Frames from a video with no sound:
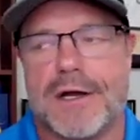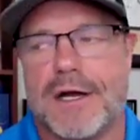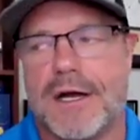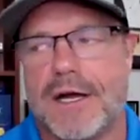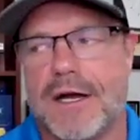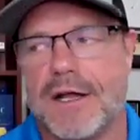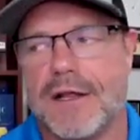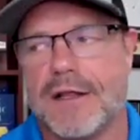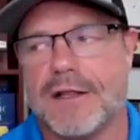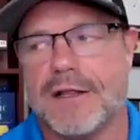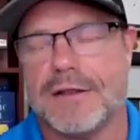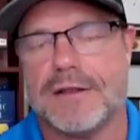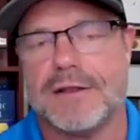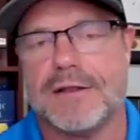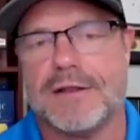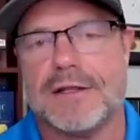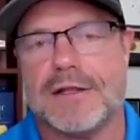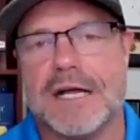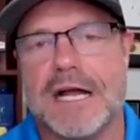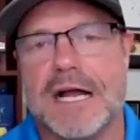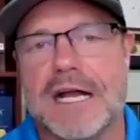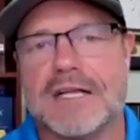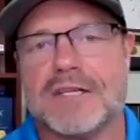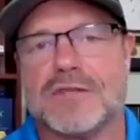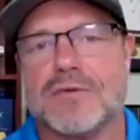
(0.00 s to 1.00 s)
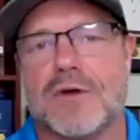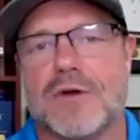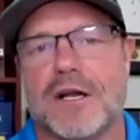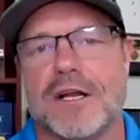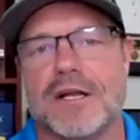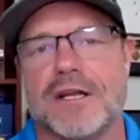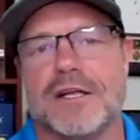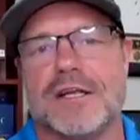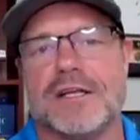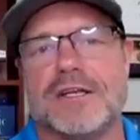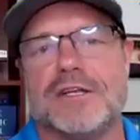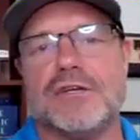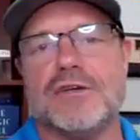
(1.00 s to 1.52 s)
I just
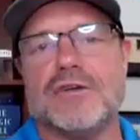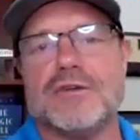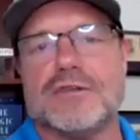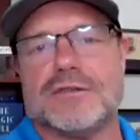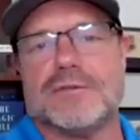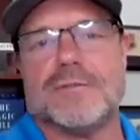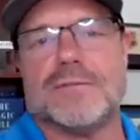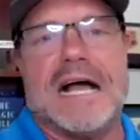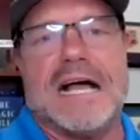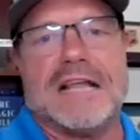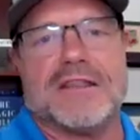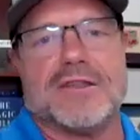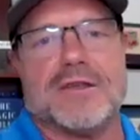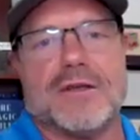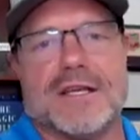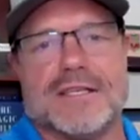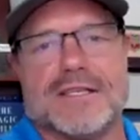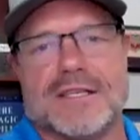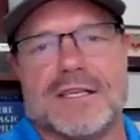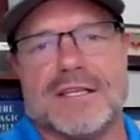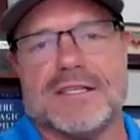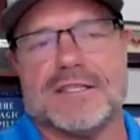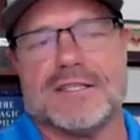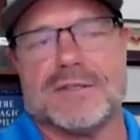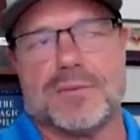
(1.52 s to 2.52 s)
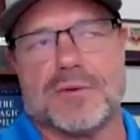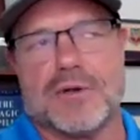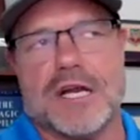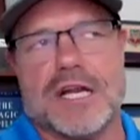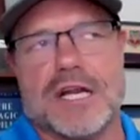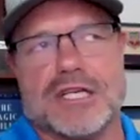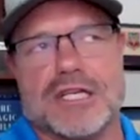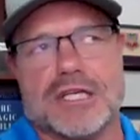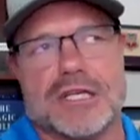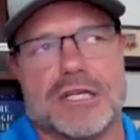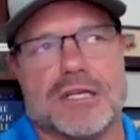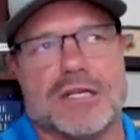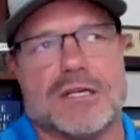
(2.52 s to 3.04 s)
want to use Matthew as an
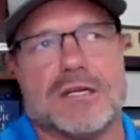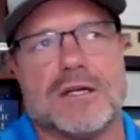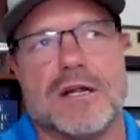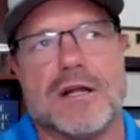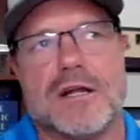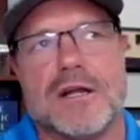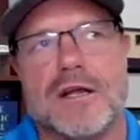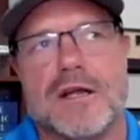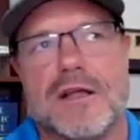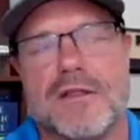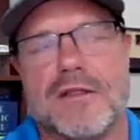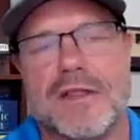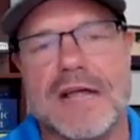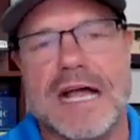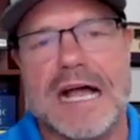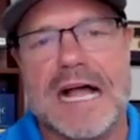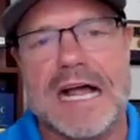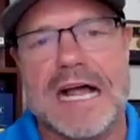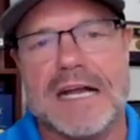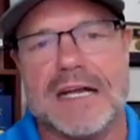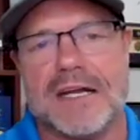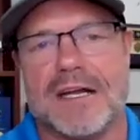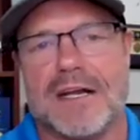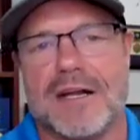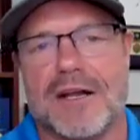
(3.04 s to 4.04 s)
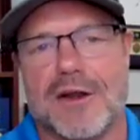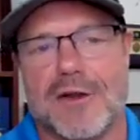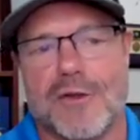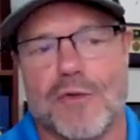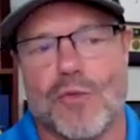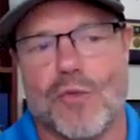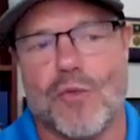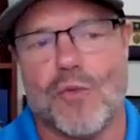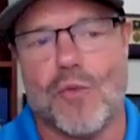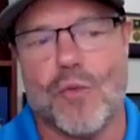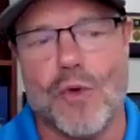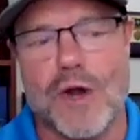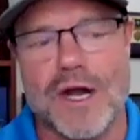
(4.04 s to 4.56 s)
inspiration that
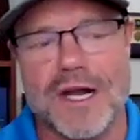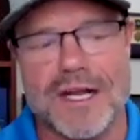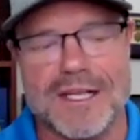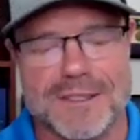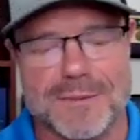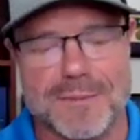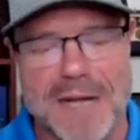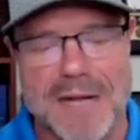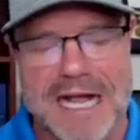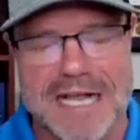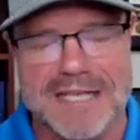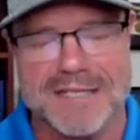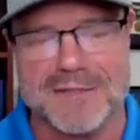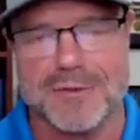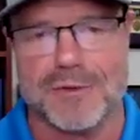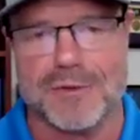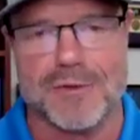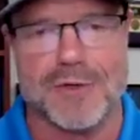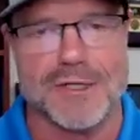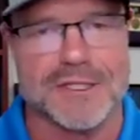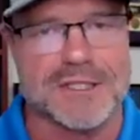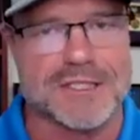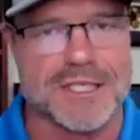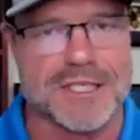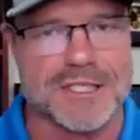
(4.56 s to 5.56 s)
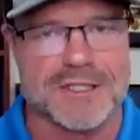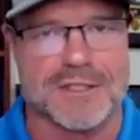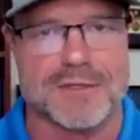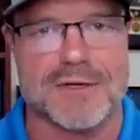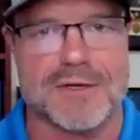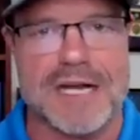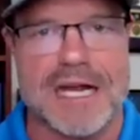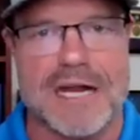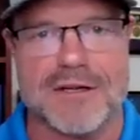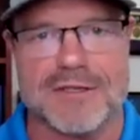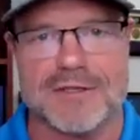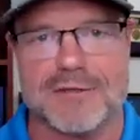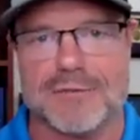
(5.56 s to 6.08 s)
what is possible with just
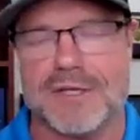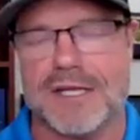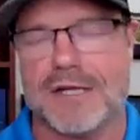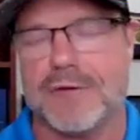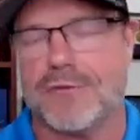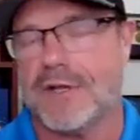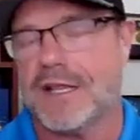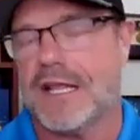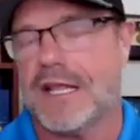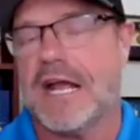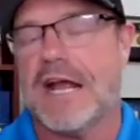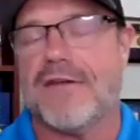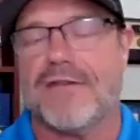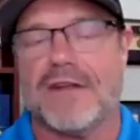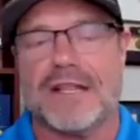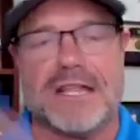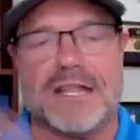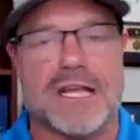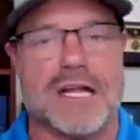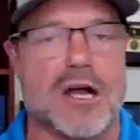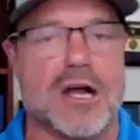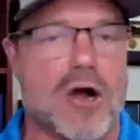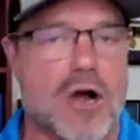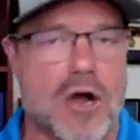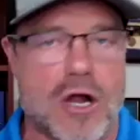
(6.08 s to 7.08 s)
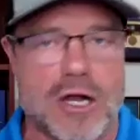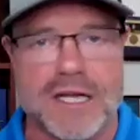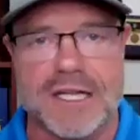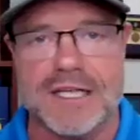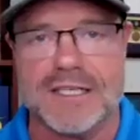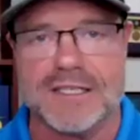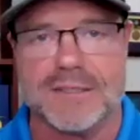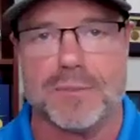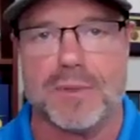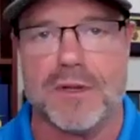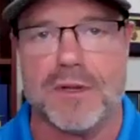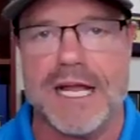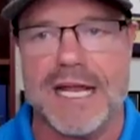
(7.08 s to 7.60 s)
3 hours a week with everything on
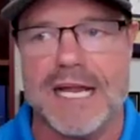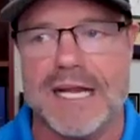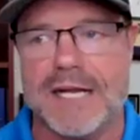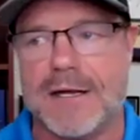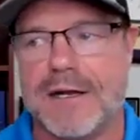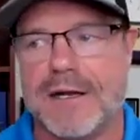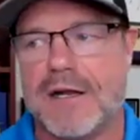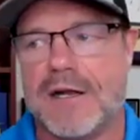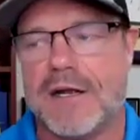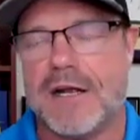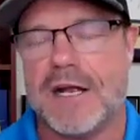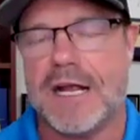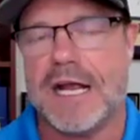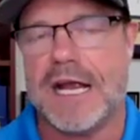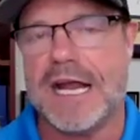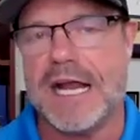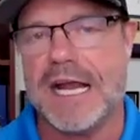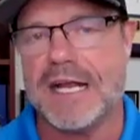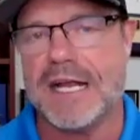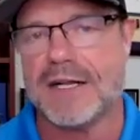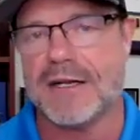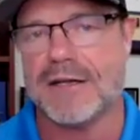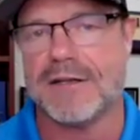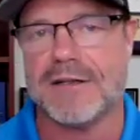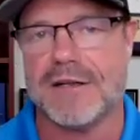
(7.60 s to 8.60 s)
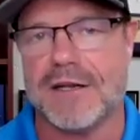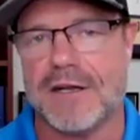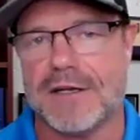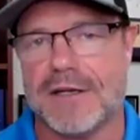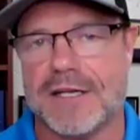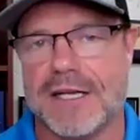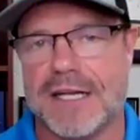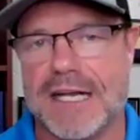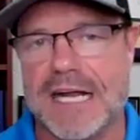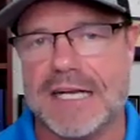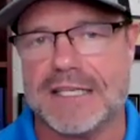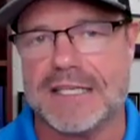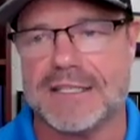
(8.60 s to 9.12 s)
his plate and
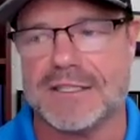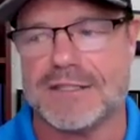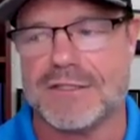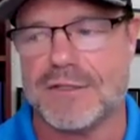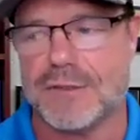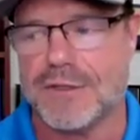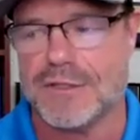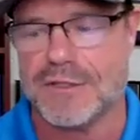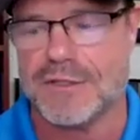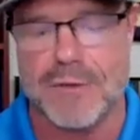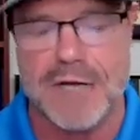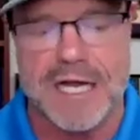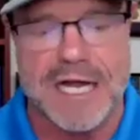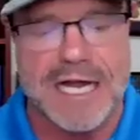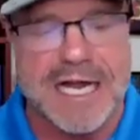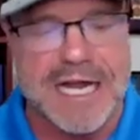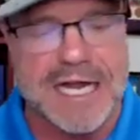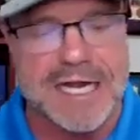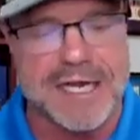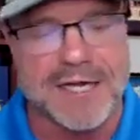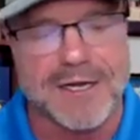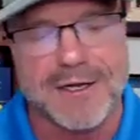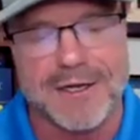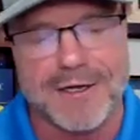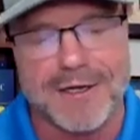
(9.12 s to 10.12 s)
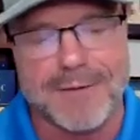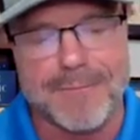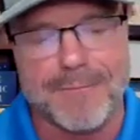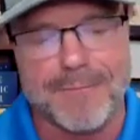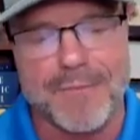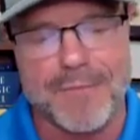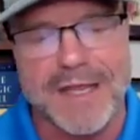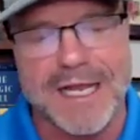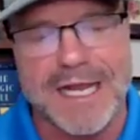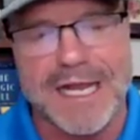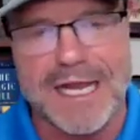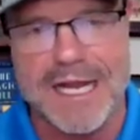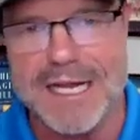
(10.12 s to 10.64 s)
connecting to his why
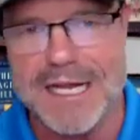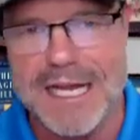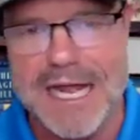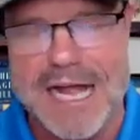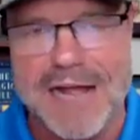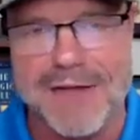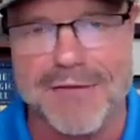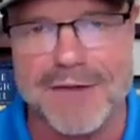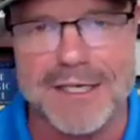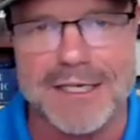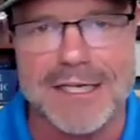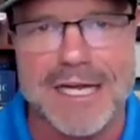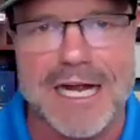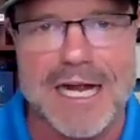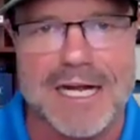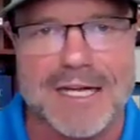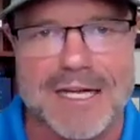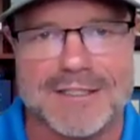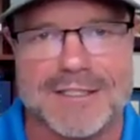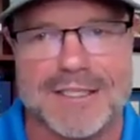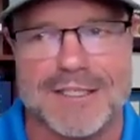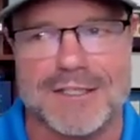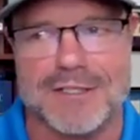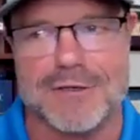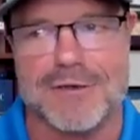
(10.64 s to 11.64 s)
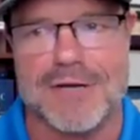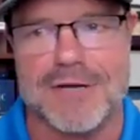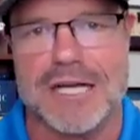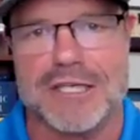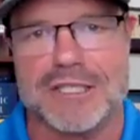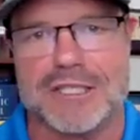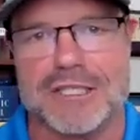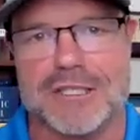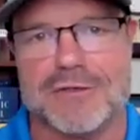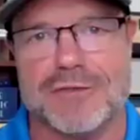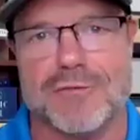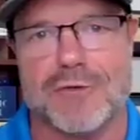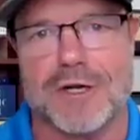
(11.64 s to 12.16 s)
and having guidance and
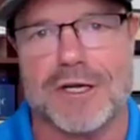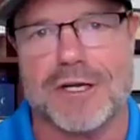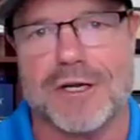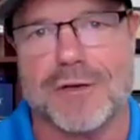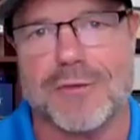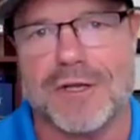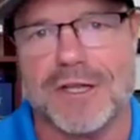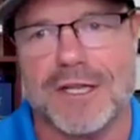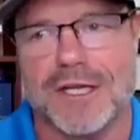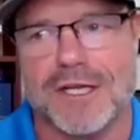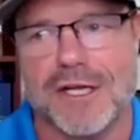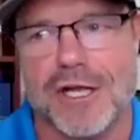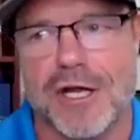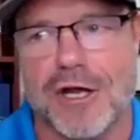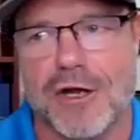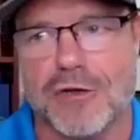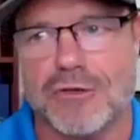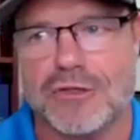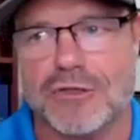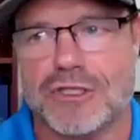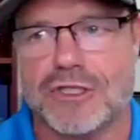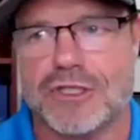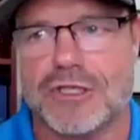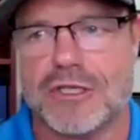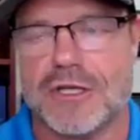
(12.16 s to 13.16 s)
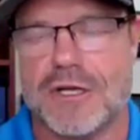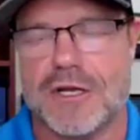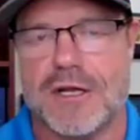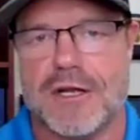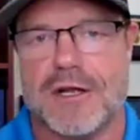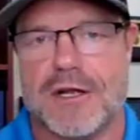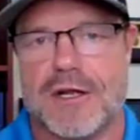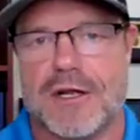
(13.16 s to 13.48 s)
direction, working with a coach,